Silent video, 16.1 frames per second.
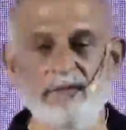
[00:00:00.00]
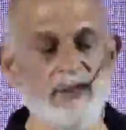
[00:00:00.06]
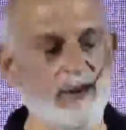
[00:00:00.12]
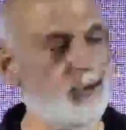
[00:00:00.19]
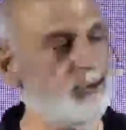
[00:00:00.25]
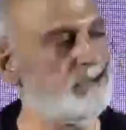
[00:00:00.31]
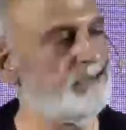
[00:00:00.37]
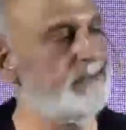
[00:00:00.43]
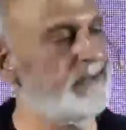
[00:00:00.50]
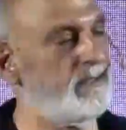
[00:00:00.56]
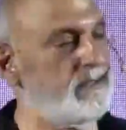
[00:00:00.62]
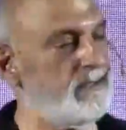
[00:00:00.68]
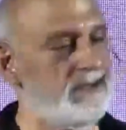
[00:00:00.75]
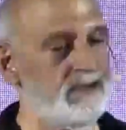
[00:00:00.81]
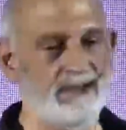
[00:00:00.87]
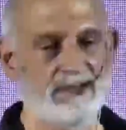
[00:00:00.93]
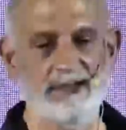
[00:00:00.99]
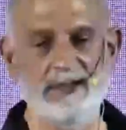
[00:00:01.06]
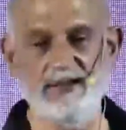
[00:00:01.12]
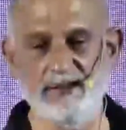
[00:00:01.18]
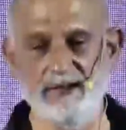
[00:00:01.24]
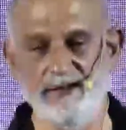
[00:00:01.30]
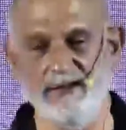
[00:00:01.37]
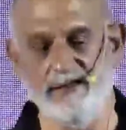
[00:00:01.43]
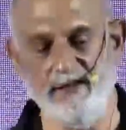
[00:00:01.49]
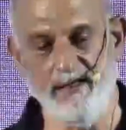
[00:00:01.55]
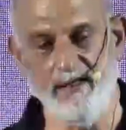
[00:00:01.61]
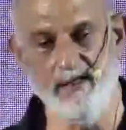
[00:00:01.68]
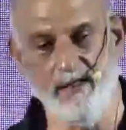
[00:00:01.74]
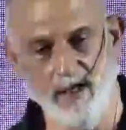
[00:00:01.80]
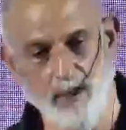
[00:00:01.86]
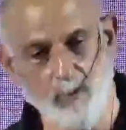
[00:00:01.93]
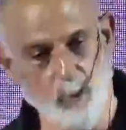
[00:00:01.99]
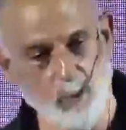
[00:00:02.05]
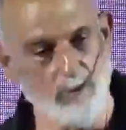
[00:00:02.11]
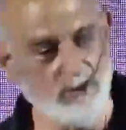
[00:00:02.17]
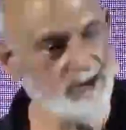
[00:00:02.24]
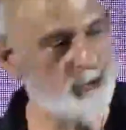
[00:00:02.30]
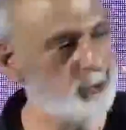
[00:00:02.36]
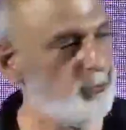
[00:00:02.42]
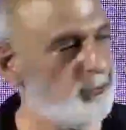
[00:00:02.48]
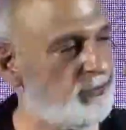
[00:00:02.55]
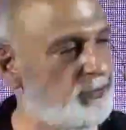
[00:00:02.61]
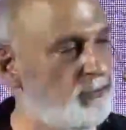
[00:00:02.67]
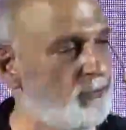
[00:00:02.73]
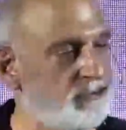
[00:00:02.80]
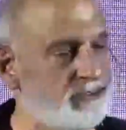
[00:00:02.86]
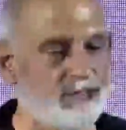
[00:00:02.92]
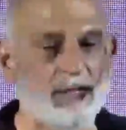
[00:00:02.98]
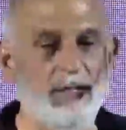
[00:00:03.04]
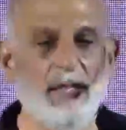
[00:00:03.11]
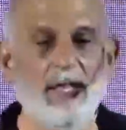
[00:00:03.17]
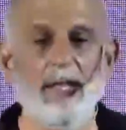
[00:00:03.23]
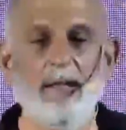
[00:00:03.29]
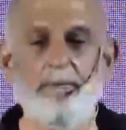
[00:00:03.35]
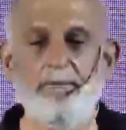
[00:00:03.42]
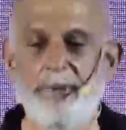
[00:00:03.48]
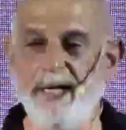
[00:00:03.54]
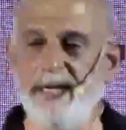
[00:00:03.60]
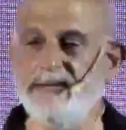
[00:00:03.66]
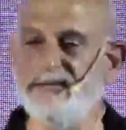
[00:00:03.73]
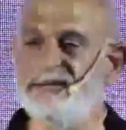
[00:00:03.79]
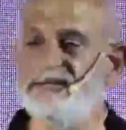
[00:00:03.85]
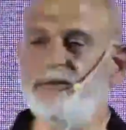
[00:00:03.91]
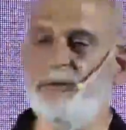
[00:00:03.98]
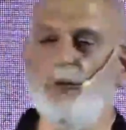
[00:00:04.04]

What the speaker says: the cosmetics that a woman should use based